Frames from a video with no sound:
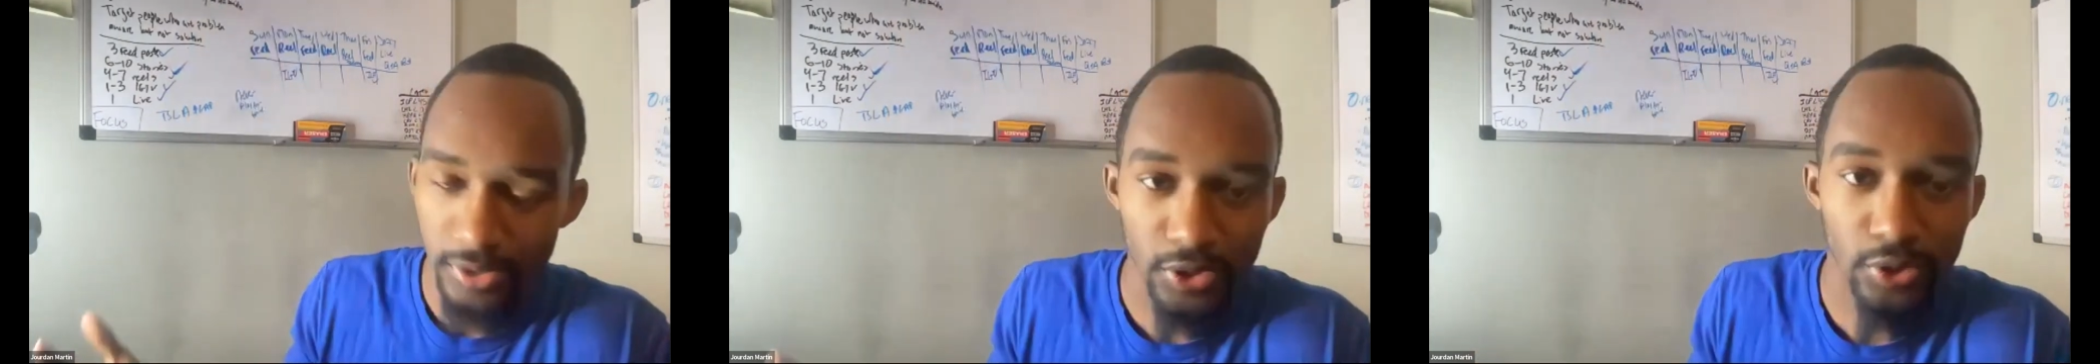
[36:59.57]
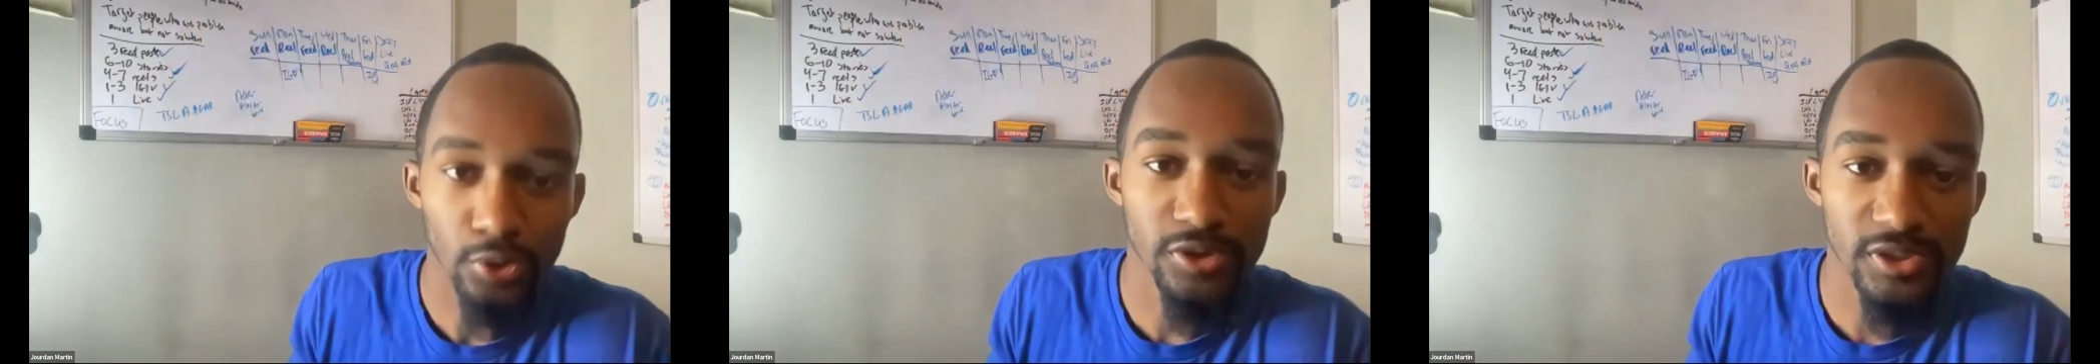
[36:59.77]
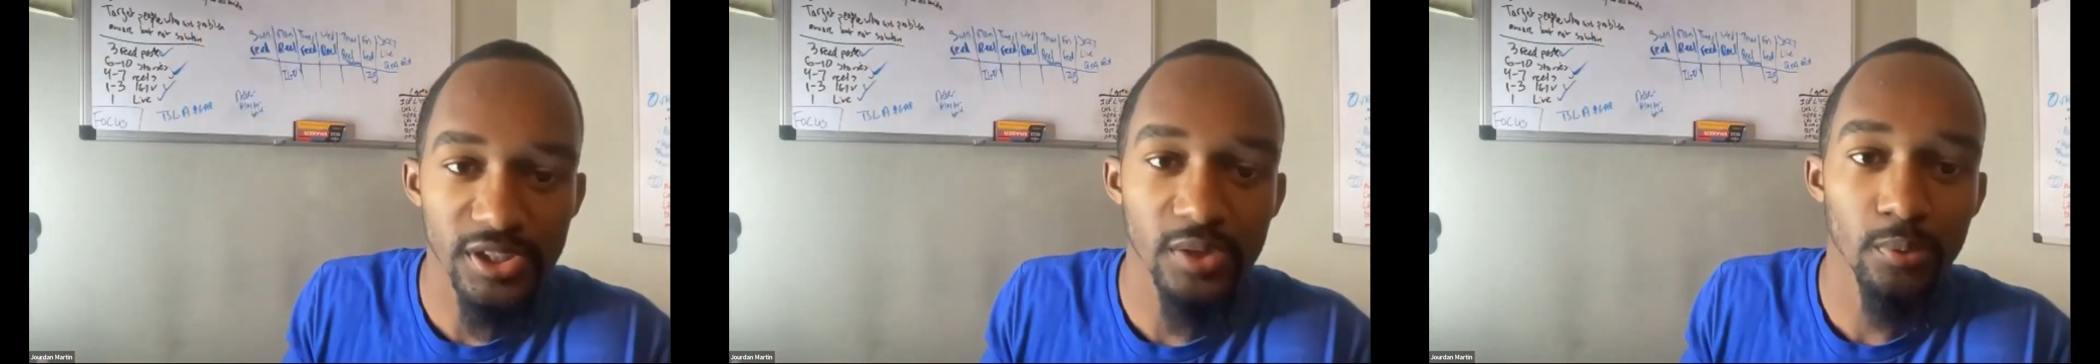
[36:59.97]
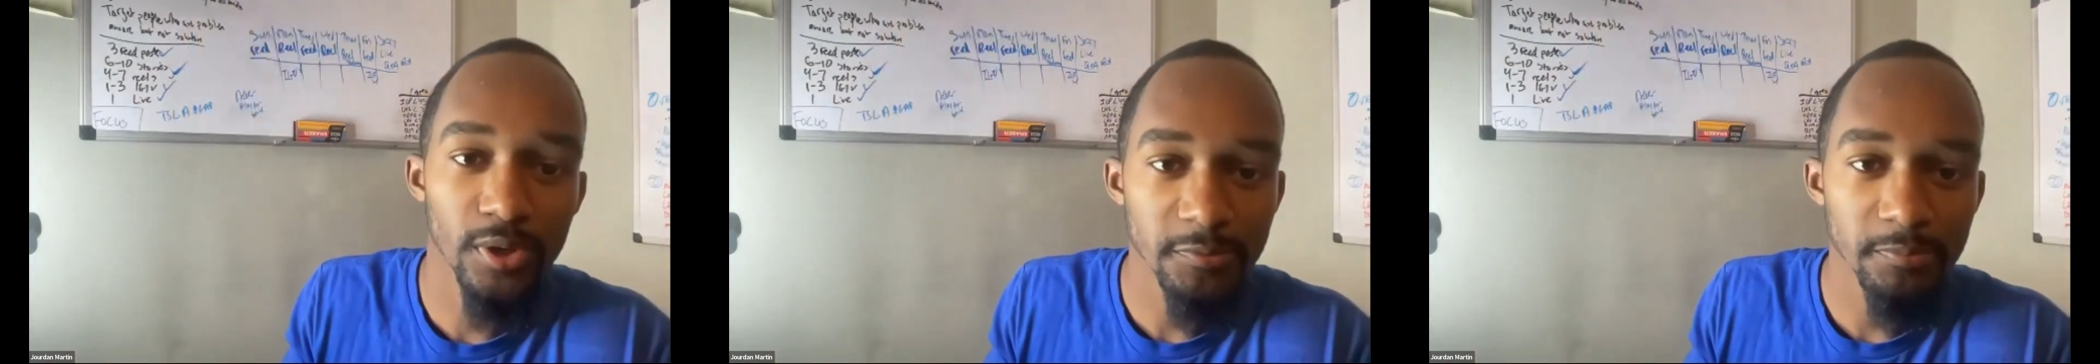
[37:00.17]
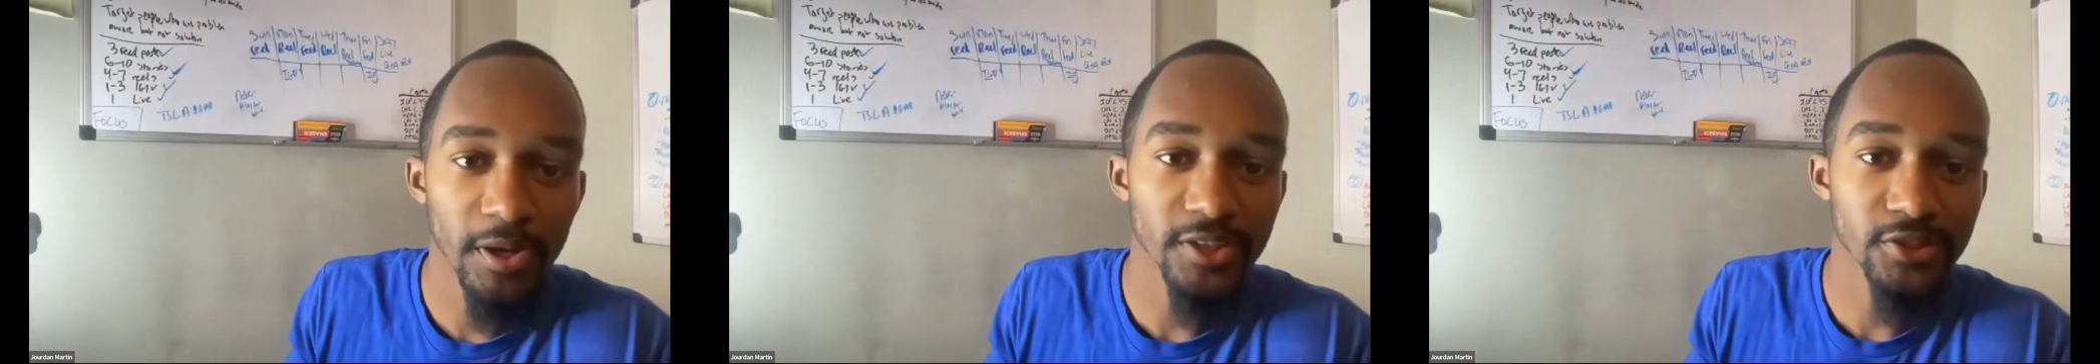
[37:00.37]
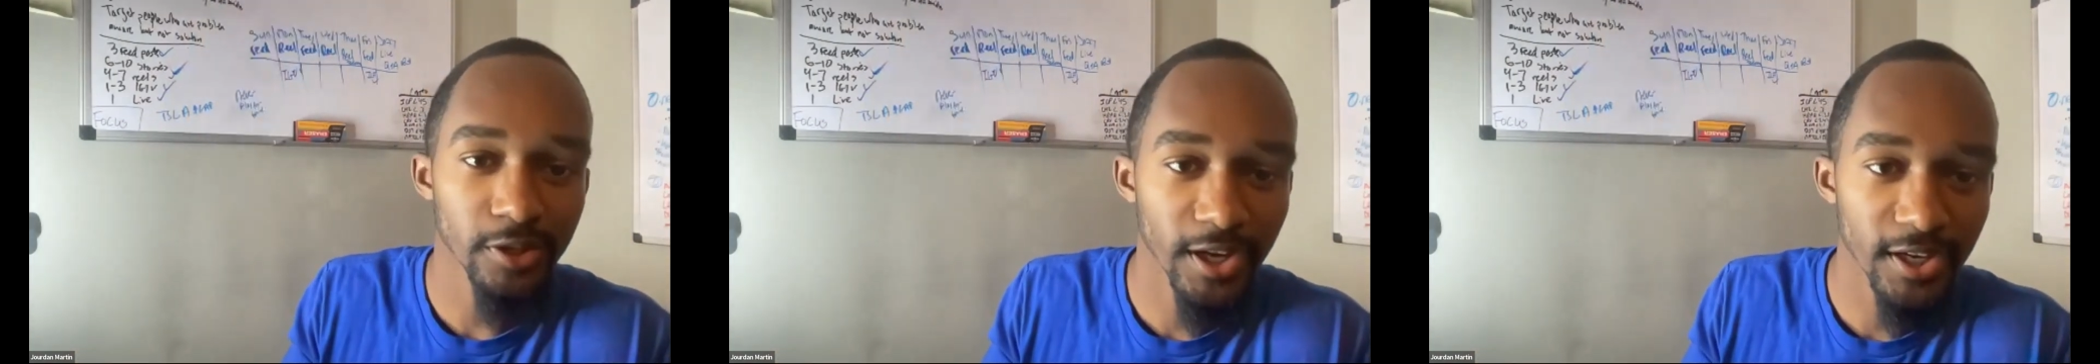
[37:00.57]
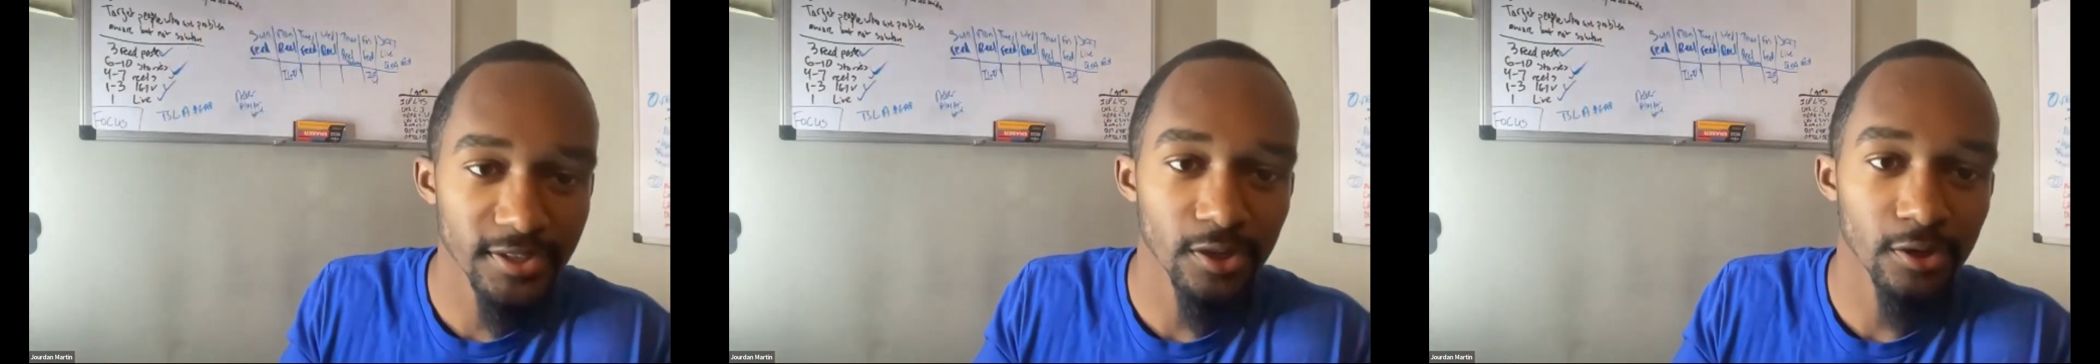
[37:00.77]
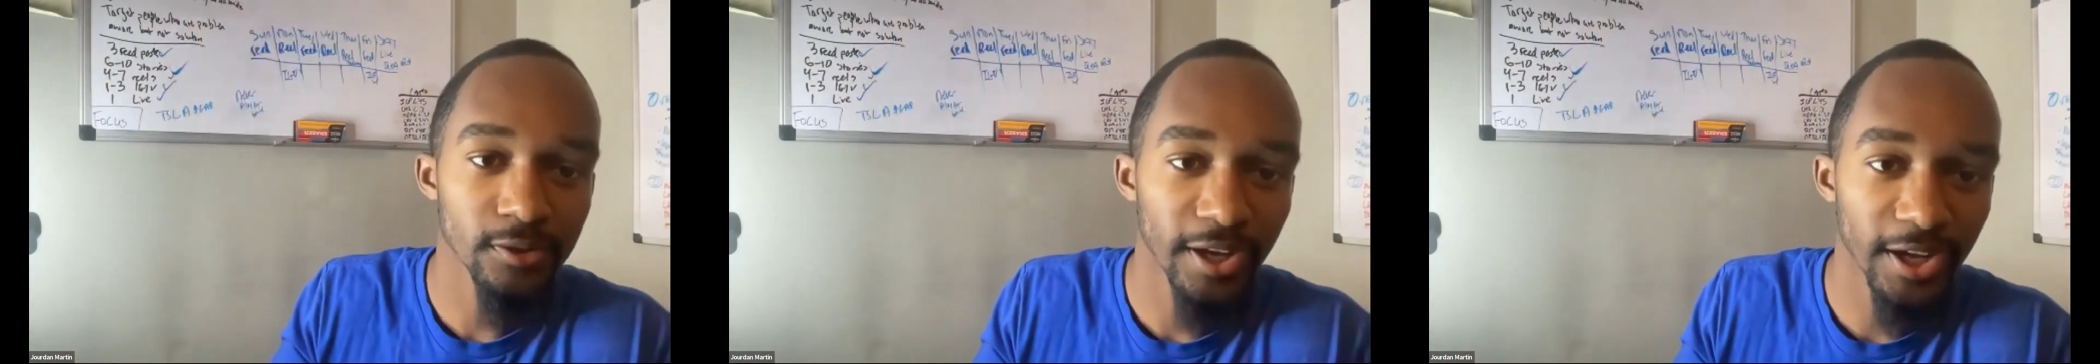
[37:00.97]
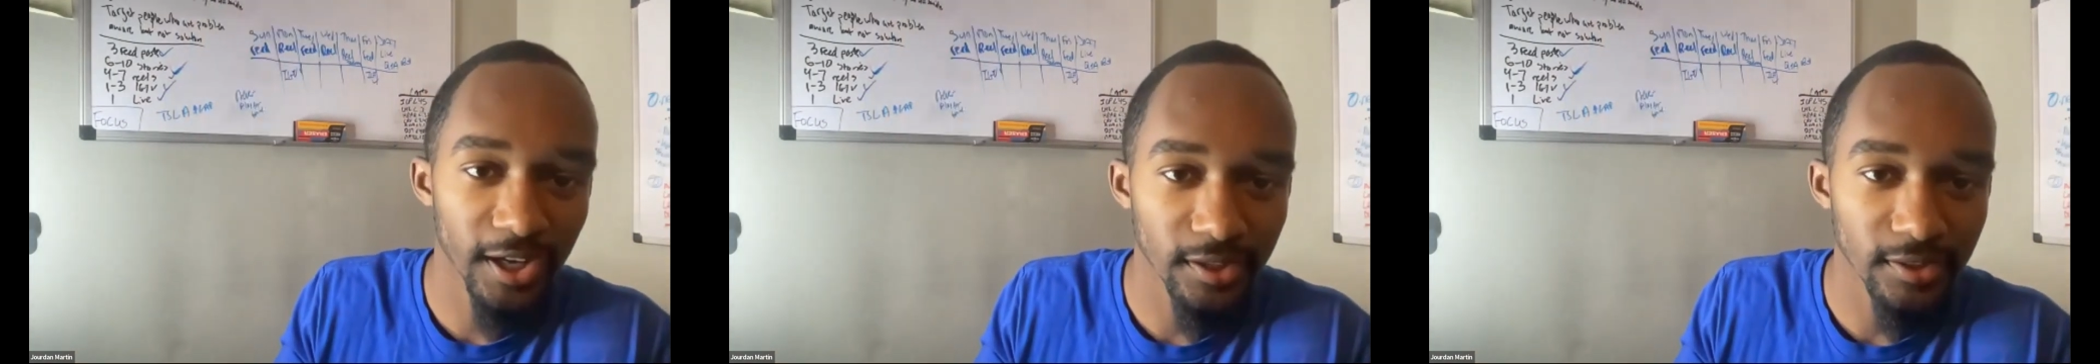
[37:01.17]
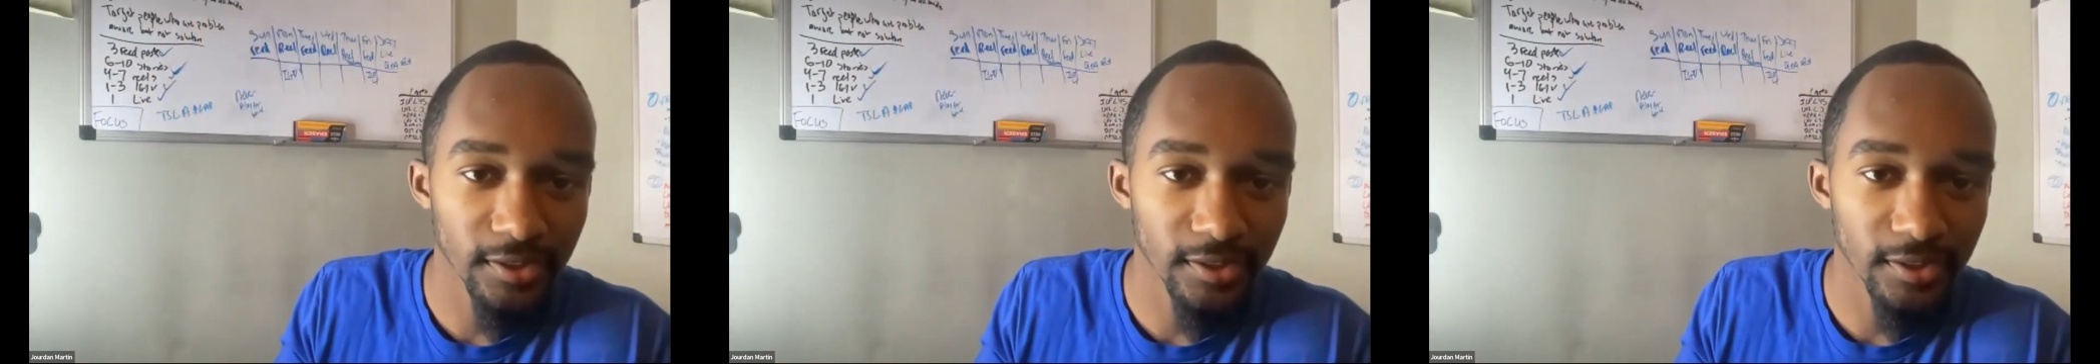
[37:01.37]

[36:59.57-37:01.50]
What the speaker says: usually once my trades go down